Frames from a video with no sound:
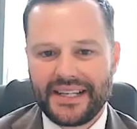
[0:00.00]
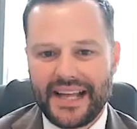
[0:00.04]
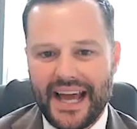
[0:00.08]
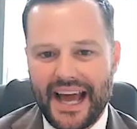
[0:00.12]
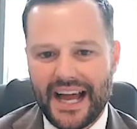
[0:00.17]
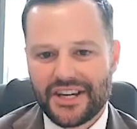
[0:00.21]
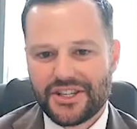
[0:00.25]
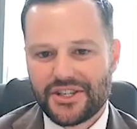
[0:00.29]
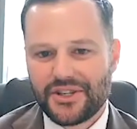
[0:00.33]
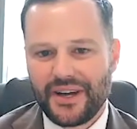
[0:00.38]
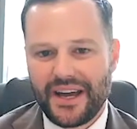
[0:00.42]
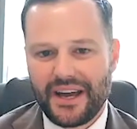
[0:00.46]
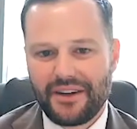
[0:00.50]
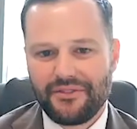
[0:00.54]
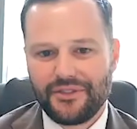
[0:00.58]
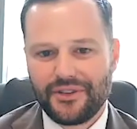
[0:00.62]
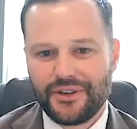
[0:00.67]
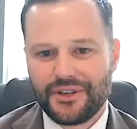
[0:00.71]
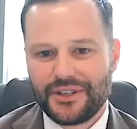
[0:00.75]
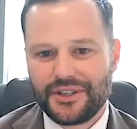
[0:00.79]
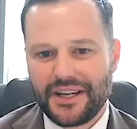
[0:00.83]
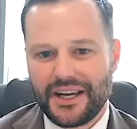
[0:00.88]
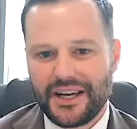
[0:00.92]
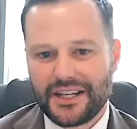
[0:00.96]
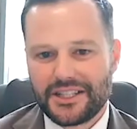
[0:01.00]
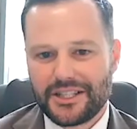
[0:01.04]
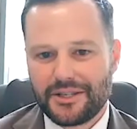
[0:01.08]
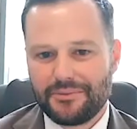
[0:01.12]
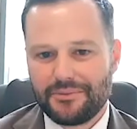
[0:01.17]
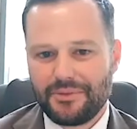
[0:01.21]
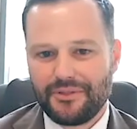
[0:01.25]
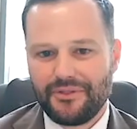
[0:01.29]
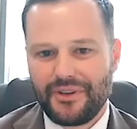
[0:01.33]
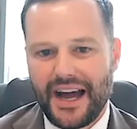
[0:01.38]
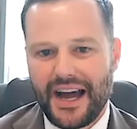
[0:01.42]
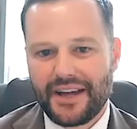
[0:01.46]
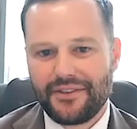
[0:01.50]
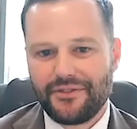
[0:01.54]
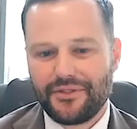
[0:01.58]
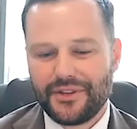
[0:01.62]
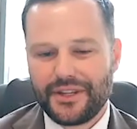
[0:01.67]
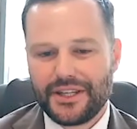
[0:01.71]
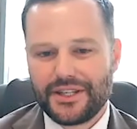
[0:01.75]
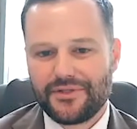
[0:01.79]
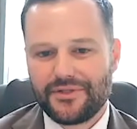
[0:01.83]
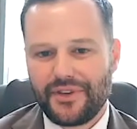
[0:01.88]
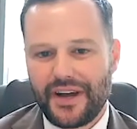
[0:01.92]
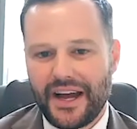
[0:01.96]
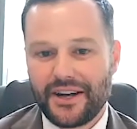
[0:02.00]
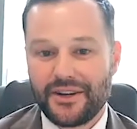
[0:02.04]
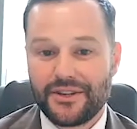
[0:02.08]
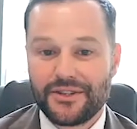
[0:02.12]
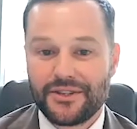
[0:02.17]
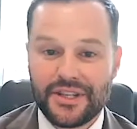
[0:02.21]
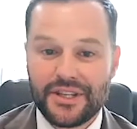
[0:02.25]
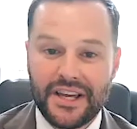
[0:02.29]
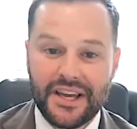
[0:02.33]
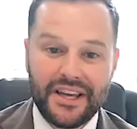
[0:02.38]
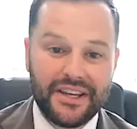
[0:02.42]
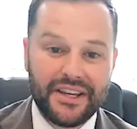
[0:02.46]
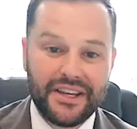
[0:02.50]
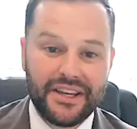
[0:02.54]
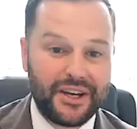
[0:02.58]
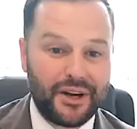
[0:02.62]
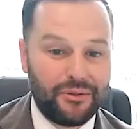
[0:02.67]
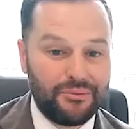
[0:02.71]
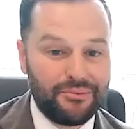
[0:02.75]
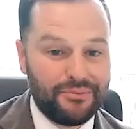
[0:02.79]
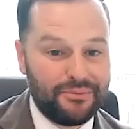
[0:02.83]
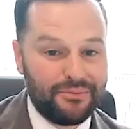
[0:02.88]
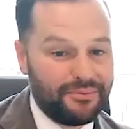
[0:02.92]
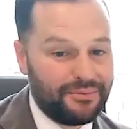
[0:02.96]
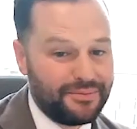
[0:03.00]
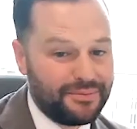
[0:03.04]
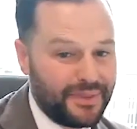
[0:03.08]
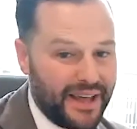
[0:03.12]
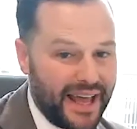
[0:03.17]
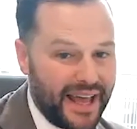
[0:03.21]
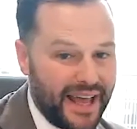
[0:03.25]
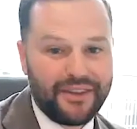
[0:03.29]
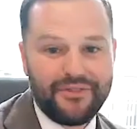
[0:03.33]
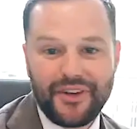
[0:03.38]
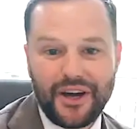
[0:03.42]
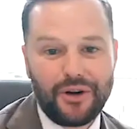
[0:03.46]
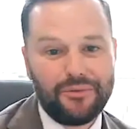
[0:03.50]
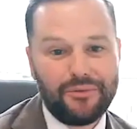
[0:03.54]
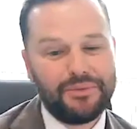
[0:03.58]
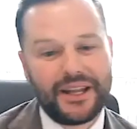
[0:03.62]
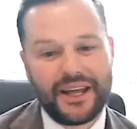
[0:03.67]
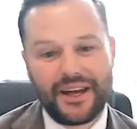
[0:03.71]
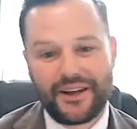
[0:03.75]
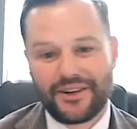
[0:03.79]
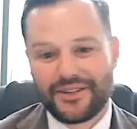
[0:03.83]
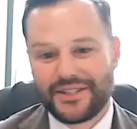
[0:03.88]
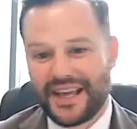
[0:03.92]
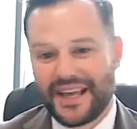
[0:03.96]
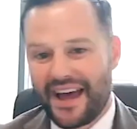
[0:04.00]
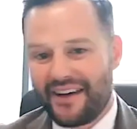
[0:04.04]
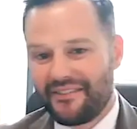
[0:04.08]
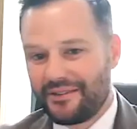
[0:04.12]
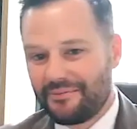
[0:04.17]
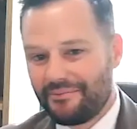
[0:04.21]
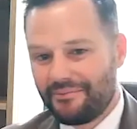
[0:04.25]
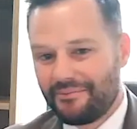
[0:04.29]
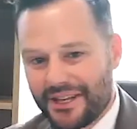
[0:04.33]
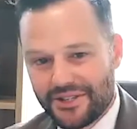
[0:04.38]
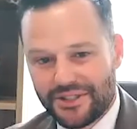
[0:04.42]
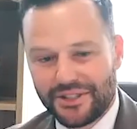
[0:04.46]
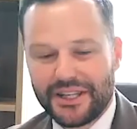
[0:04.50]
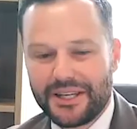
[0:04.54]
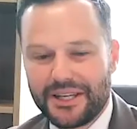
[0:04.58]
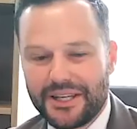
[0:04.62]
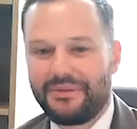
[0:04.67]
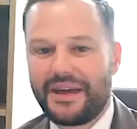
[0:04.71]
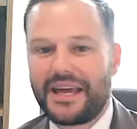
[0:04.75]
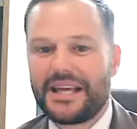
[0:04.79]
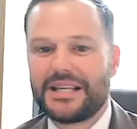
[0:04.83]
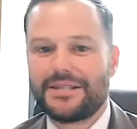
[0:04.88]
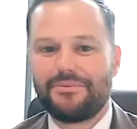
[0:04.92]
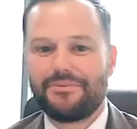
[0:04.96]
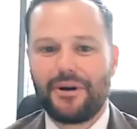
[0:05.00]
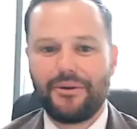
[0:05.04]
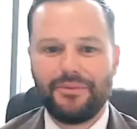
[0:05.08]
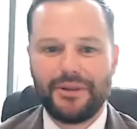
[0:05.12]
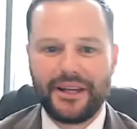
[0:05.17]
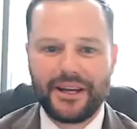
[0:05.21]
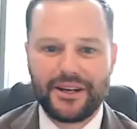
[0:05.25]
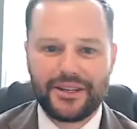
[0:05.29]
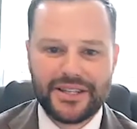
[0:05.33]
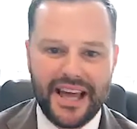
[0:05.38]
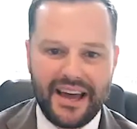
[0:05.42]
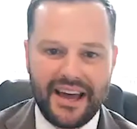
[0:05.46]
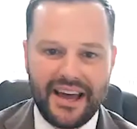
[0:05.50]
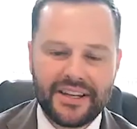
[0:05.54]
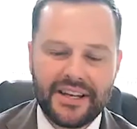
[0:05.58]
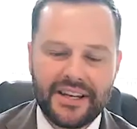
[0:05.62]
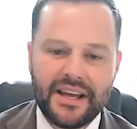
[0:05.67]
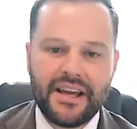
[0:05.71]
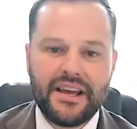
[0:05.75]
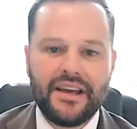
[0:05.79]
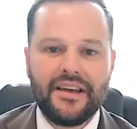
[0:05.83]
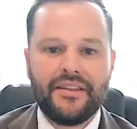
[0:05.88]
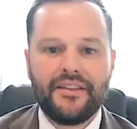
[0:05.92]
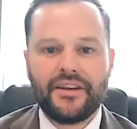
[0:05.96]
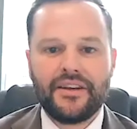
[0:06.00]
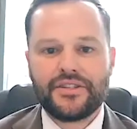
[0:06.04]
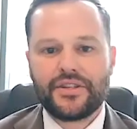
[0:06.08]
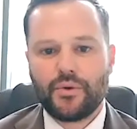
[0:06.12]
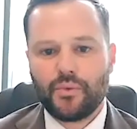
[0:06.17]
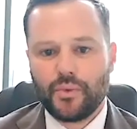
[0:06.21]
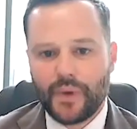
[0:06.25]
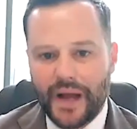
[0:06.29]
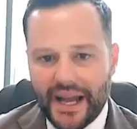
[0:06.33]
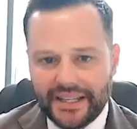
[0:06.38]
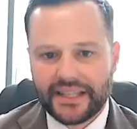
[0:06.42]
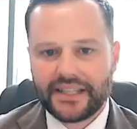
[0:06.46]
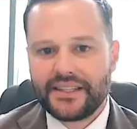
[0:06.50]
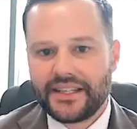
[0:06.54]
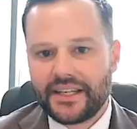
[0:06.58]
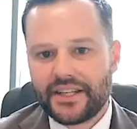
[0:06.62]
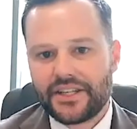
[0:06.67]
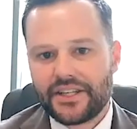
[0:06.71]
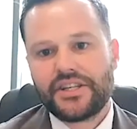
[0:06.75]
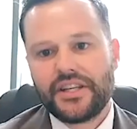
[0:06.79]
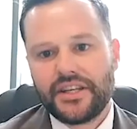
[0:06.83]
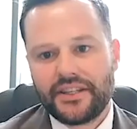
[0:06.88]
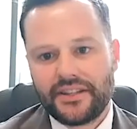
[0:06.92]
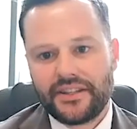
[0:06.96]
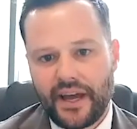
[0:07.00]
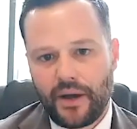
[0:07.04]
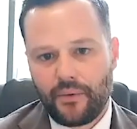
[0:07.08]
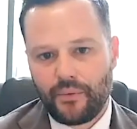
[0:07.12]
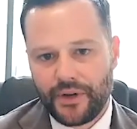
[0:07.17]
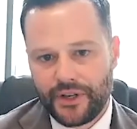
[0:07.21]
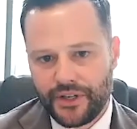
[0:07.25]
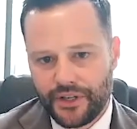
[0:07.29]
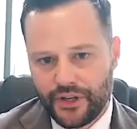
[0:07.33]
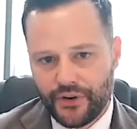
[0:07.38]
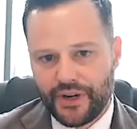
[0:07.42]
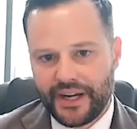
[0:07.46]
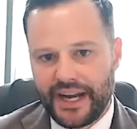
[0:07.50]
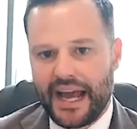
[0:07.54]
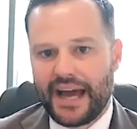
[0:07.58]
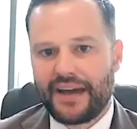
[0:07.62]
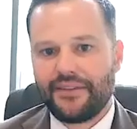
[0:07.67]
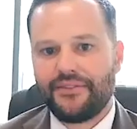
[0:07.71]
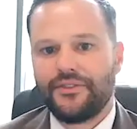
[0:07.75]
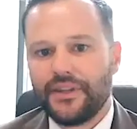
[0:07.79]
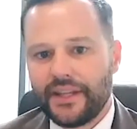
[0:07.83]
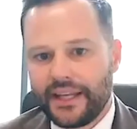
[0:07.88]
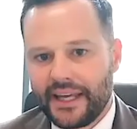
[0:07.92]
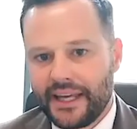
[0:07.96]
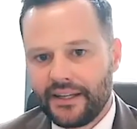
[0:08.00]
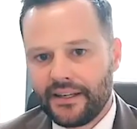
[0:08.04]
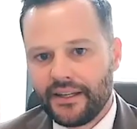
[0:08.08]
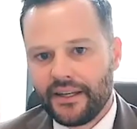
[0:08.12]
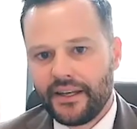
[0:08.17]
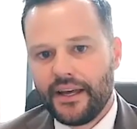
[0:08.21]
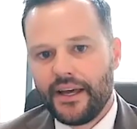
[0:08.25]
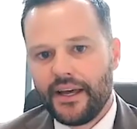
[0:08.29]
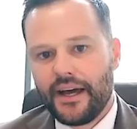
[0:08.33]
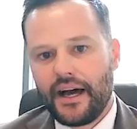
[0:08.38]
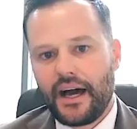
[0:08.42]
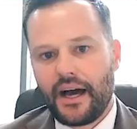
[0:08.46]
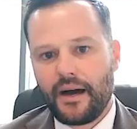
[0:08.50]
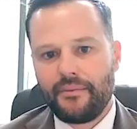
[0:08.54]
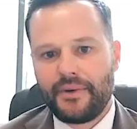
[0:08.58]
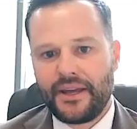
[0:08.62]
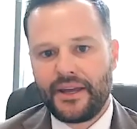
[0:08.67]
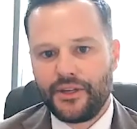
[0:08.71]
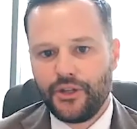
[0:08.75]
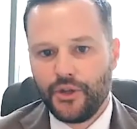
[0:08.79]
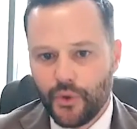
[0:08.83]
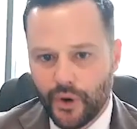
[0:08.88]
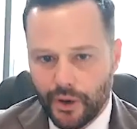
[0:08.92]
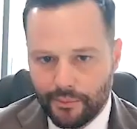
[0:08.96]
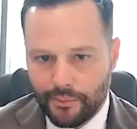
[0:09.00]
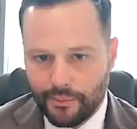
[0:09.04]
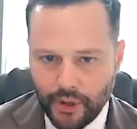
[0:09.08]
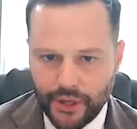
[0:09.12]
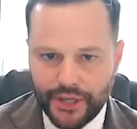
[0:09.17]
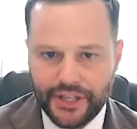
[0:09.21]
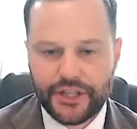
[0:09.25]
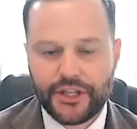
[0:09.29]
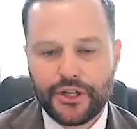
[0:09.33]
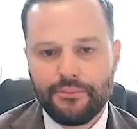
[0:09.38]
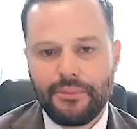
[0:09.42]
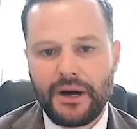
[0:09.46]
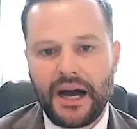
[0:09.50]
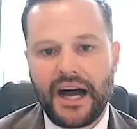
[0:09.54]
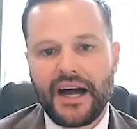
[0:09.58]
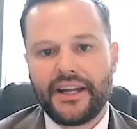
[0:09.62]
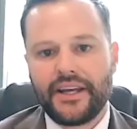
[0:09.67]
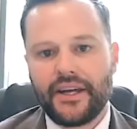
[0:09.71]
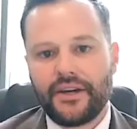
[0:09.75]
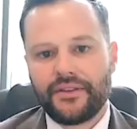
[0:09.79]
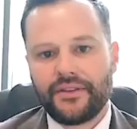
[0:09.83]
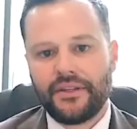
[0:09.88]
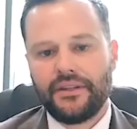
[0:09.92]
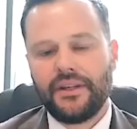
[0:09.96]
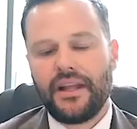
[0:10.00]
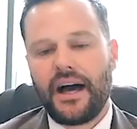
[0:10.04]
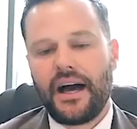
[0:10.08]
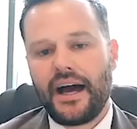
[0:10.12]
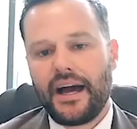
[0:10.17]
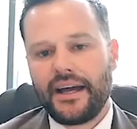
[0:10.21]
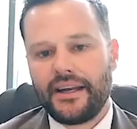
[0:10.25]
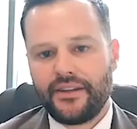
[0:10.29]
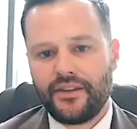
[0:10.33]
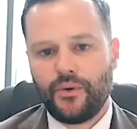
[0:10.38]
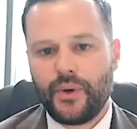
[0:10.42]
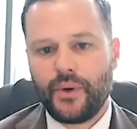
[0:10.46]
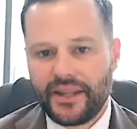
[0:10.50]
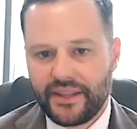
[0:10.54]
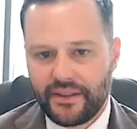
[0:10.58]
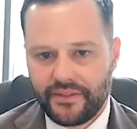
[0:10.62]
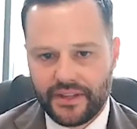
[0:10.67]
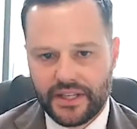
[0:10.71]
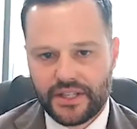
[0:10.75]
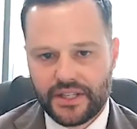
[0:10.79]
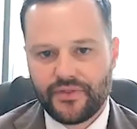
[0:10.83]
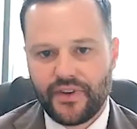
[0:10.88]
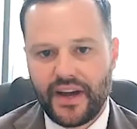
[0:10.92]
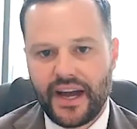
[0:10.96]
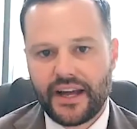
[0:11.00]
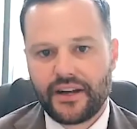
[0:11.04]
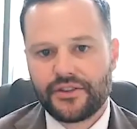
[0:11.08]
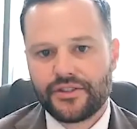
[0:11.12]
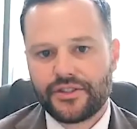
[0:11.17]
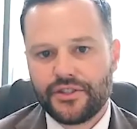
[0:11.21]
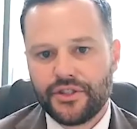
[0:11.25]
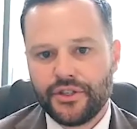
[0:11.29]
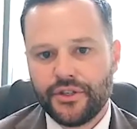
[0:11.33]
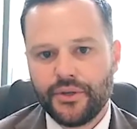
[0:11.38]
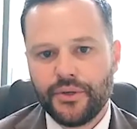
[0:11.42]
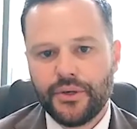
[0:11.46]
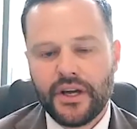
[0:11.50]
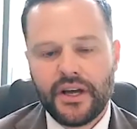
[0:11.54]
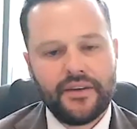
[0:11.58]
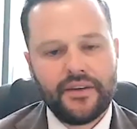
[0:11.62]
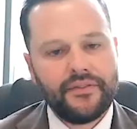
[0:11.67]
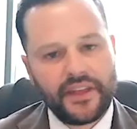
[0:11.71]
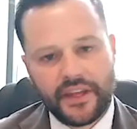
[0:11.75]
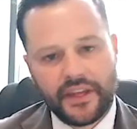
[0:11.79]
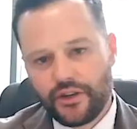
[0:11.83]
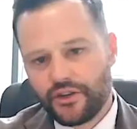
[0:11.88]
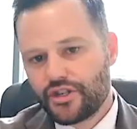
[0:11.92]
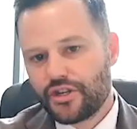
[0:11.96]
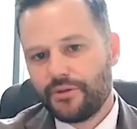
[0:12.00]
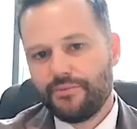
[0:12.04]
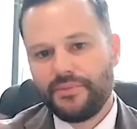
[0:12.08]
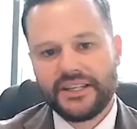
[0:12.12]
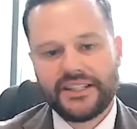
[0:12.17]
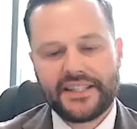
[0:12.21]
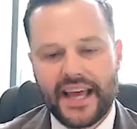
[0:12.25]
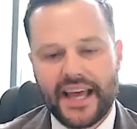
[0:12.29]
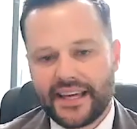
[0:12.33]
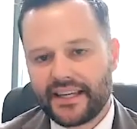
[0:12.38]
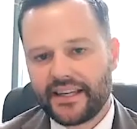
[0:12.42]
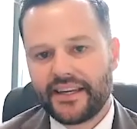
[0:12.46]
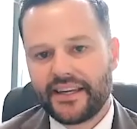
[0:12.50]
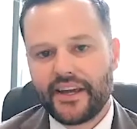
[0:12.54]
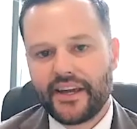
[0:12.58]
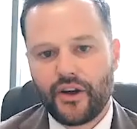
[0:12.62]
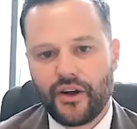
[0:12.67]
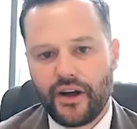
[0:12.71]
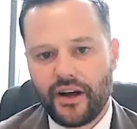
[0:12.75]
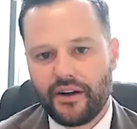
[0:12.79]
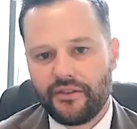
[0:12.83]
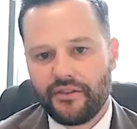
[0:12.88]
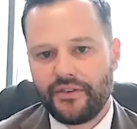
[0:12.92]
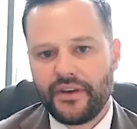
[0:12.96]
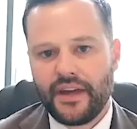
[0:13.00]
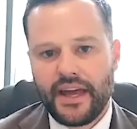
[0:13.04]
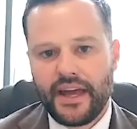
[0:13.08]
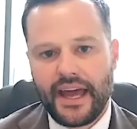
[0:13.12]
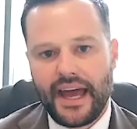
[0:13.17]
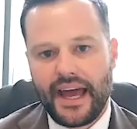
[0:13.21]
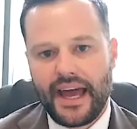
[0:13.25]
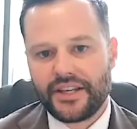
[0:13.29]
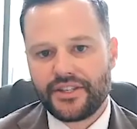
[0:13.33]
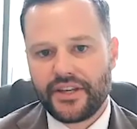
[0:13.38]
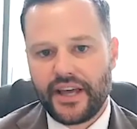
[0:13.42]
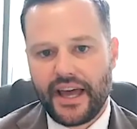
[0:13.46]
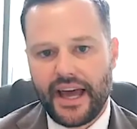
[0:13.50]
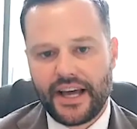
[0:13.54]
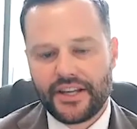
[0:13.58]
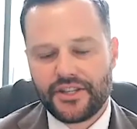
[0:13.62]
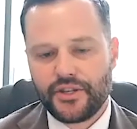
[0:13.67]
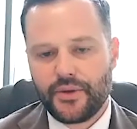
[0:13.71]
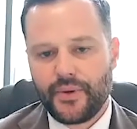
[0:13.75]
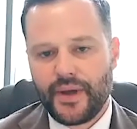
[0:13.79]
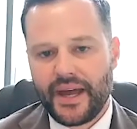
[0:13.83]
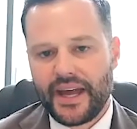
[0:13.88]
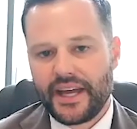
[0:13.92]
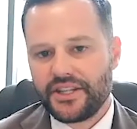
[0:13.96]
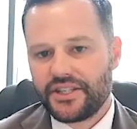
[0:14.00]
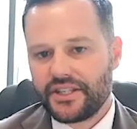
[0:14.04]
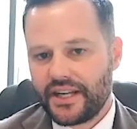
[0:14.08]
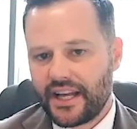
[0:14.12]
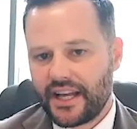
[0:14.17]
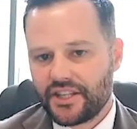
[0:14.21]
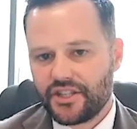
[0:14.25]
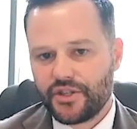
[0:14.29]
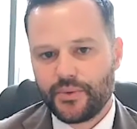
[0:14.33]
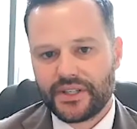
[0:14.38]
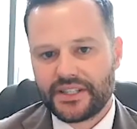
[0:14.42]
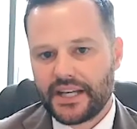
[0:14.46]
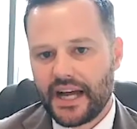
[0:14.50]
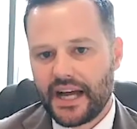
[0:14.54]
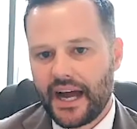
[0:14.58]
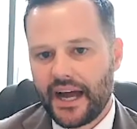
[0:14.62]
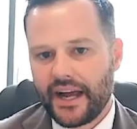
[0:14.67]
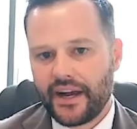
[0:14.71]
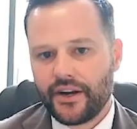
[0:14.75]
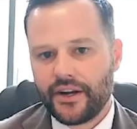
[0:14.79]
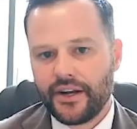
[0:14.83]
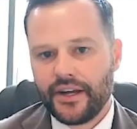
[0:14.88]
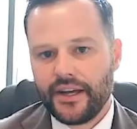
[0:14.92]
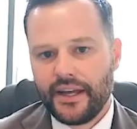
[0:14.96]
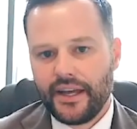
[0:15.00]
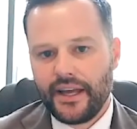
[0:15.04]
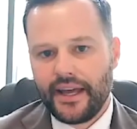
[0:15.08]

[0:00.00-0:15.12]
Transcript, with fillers: national effort uh, to provide for these fighters. You know, NFL players have it, Major League Baseball players have it. There's a recognition that when you're an athlete, um, and you are putting your body on the line in the way that these fighters do, that you should be taken care of as, as you age and as you retire.